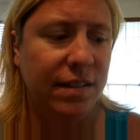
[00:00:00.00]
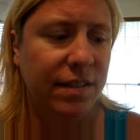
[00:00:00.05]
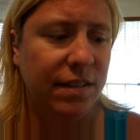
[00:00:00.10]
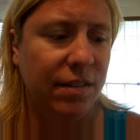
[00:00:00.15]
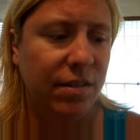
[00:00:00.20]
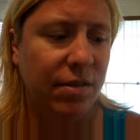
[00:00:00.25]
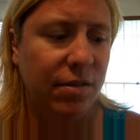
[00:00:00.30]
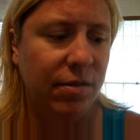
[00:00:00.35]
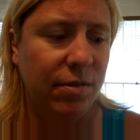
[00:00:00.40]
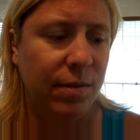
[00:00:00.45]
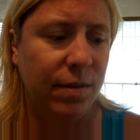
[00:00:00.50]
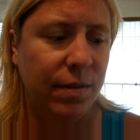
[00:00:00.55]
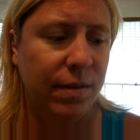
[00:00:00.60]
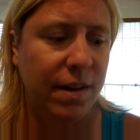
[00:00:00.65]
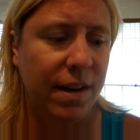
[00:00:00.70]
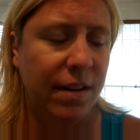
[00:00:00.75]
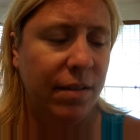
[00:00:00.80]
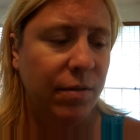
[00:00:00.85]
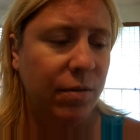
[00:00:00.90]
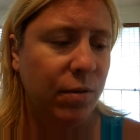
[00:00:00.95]
so
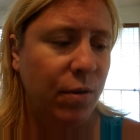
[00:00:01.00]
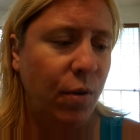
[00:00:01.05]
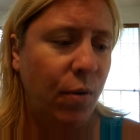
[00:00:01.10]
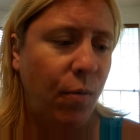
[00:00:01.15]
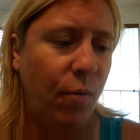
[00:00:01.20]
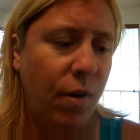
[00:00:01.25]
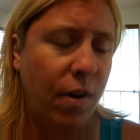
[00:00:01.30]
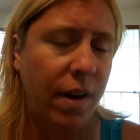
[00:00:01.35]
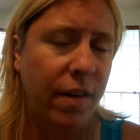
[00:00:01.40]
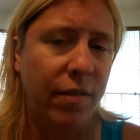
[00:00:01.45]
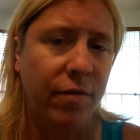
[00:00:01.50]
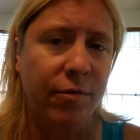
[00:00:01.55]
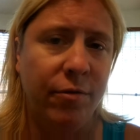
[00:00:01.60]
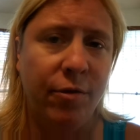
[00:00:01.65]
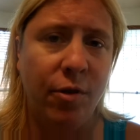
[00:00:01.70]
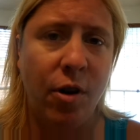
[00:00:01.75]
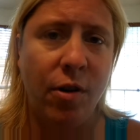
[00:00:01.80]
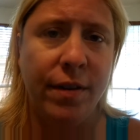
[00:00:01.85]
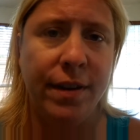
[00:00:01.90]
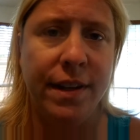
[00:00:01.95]
I don't know why the
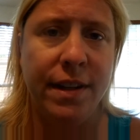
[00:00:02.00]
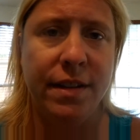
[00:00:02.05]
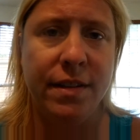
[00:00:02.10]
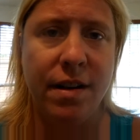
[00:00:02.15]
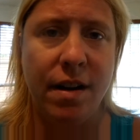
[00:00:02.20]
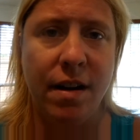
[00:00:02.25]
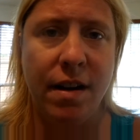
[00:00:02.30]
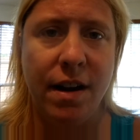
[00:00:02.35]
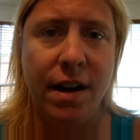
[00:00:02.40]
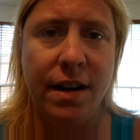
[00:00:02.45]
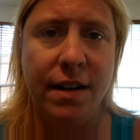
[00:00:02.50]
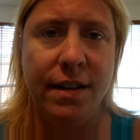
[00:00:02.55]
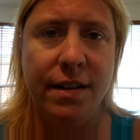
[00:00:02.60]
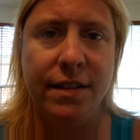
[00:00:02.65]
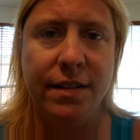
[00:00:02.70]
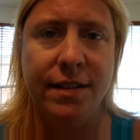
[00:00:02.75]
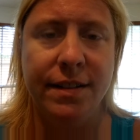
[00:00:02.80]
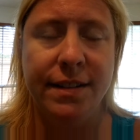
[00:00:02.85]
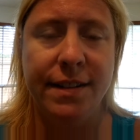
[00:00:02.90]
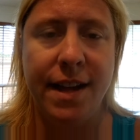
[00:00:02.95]
froggy died.
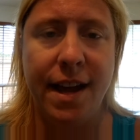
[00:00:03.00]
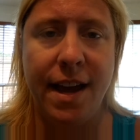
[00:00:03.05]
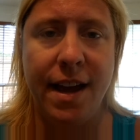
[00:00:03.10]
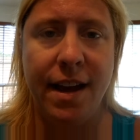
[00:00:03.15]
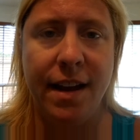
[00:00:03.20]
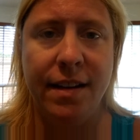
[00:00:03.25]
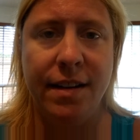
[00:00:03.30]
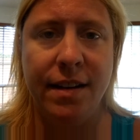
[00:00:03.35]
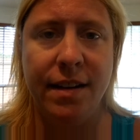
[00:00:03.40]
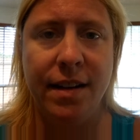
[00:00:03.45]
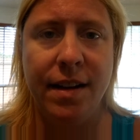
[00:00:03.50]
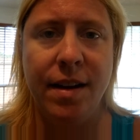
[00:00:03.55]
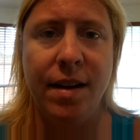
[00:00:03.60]
Sad.